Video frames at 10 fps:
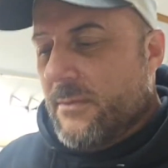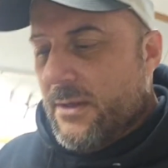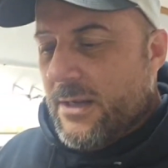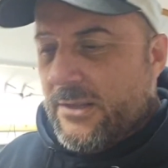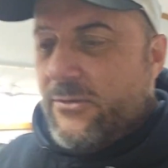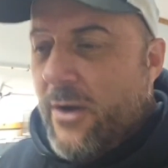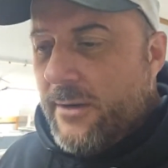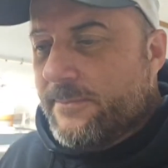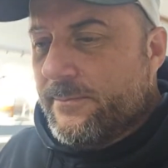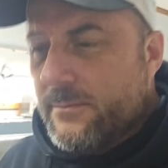it's fun.
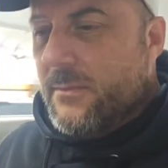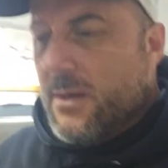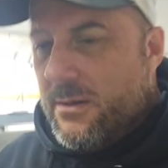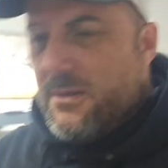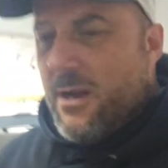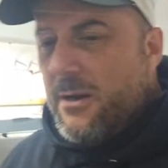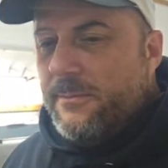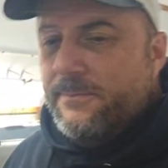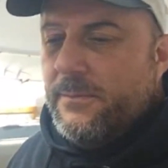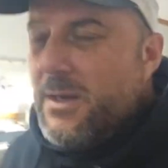So
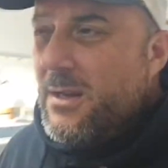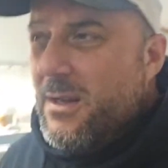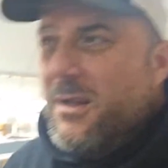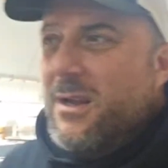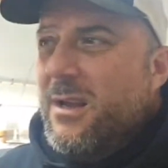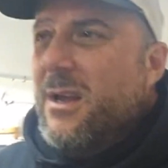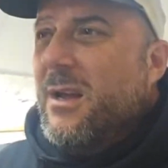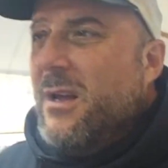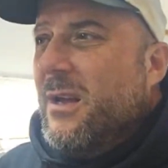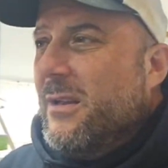
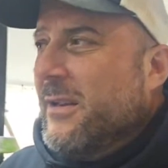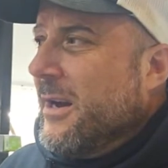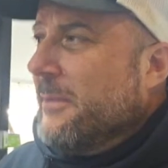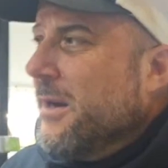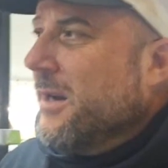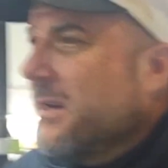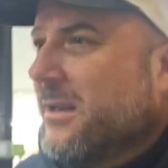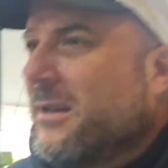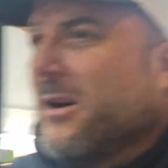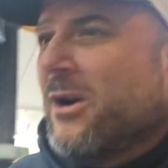yep.
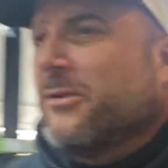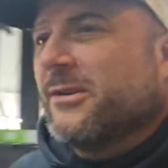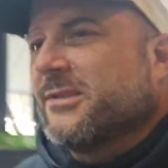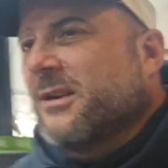Oh, this.